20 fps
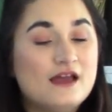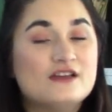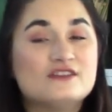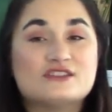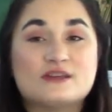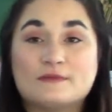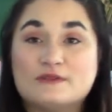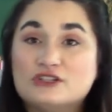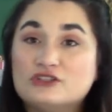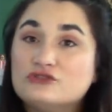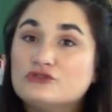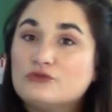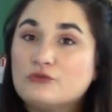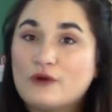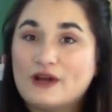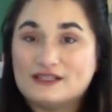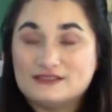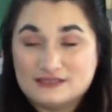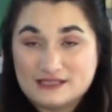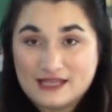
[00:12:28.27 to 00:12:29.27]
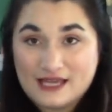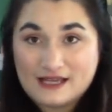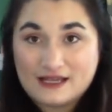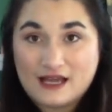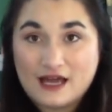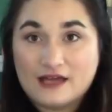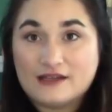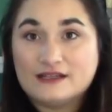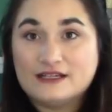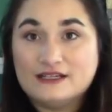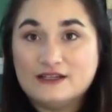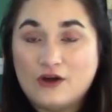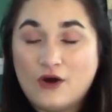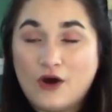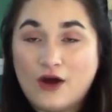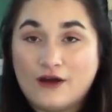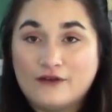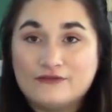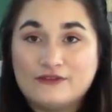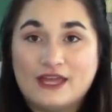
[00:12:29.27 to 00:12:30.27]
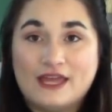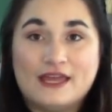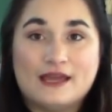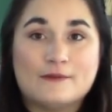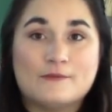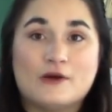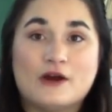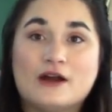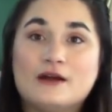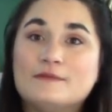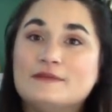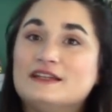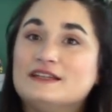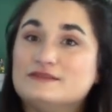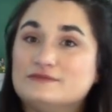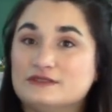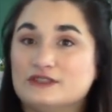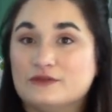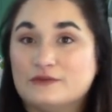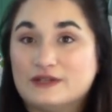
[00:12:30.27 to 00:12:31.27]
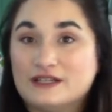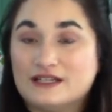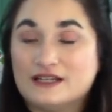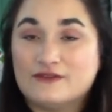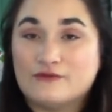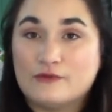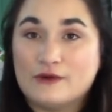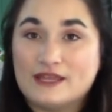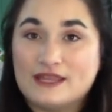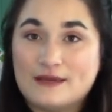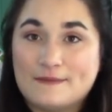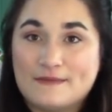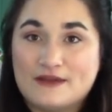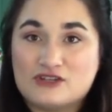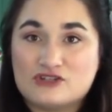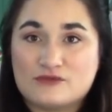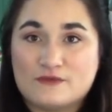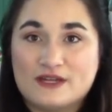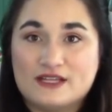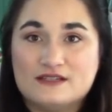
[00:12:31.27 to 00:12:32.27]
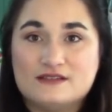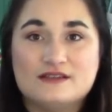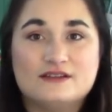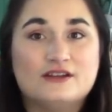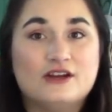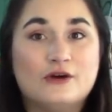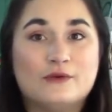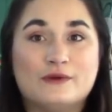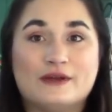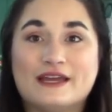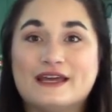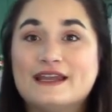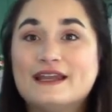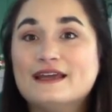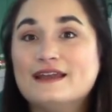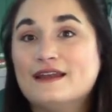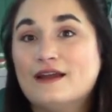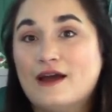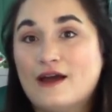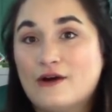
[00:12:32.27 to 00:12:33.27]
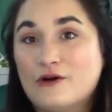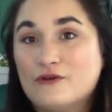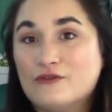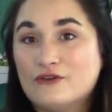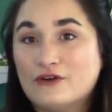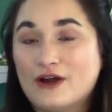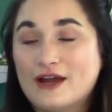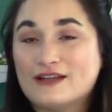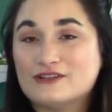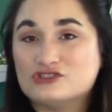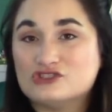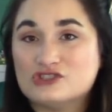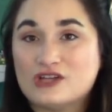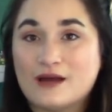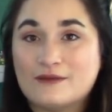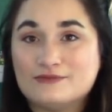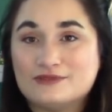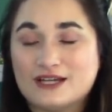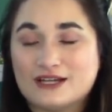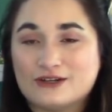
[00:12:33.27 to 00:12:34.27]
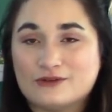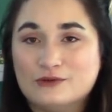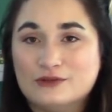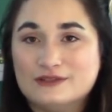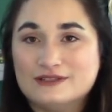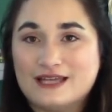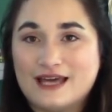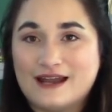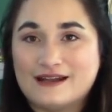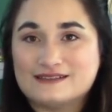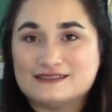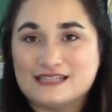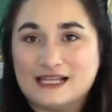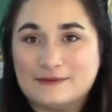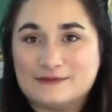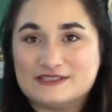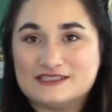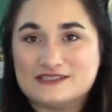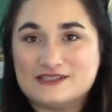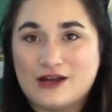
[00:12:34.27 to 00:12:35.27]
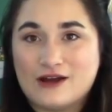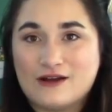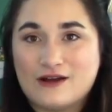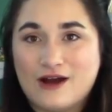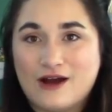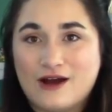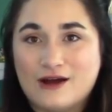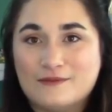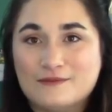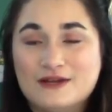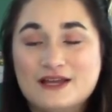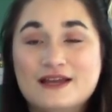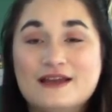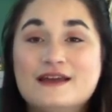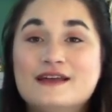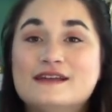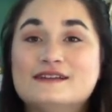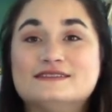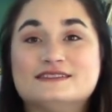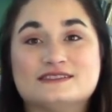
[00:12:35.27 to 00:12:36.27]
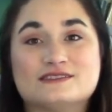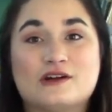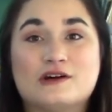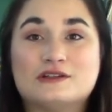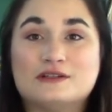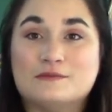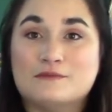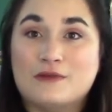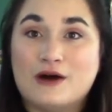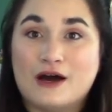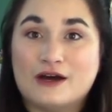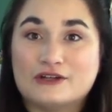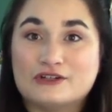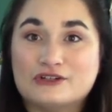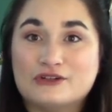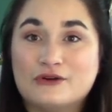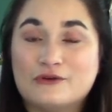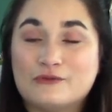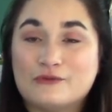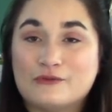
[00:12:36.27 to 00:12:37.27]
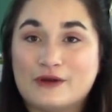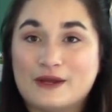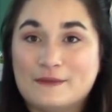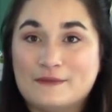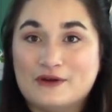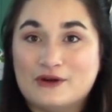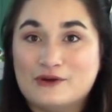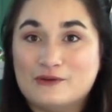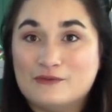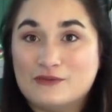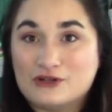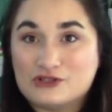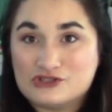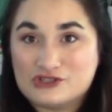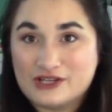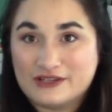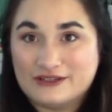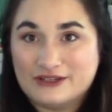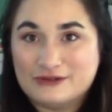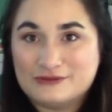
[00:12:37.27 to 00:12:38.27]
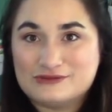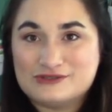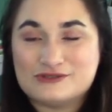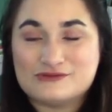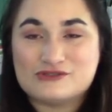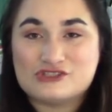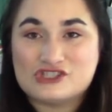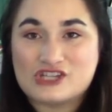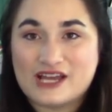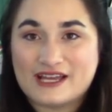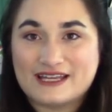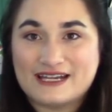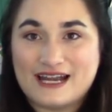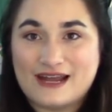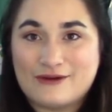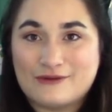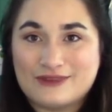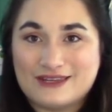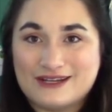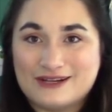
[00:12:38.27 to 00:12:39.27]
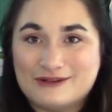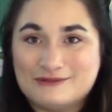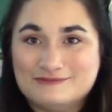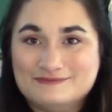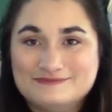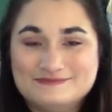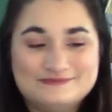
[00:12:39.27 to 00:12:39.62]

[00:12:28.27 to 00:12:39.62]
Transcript: So I'm gonna do the rest of that cutting off camera because we don't wanna give away that measurement. Go get it over at shop.quiltaddictstylist.com. This is called the Modern Rainbow Bargello, so check it out there.